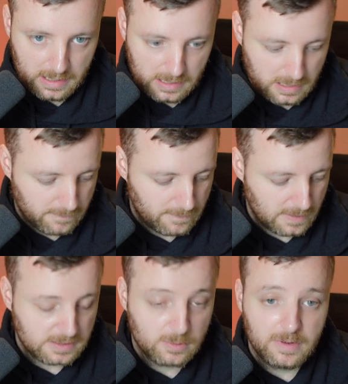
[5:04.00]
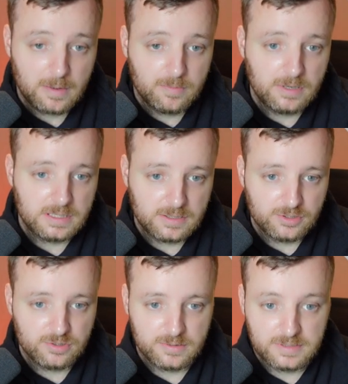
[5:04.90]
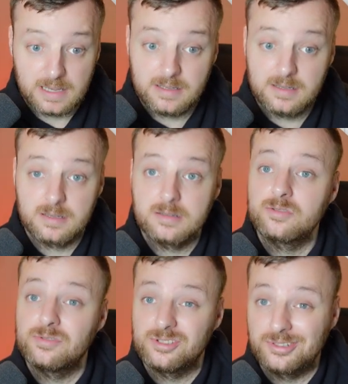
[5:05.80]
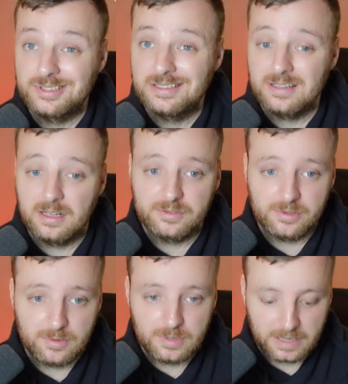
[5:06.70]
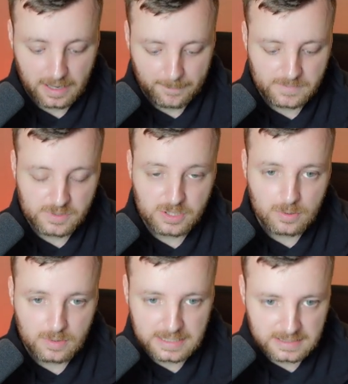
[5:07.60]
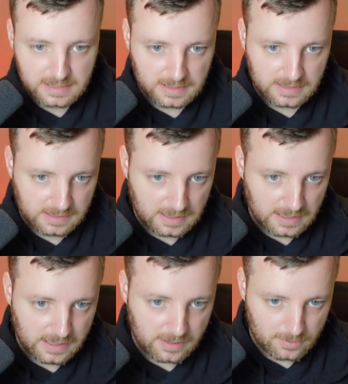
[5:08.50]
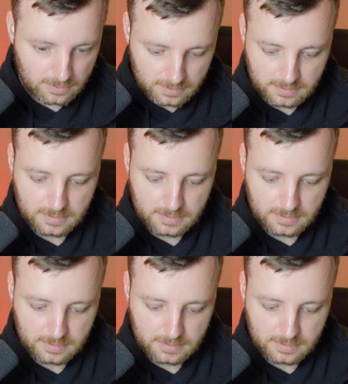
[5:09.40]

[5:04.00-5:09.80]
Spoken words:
in thing. So if I press Control Z, I'll do it all again. So let's delete it all.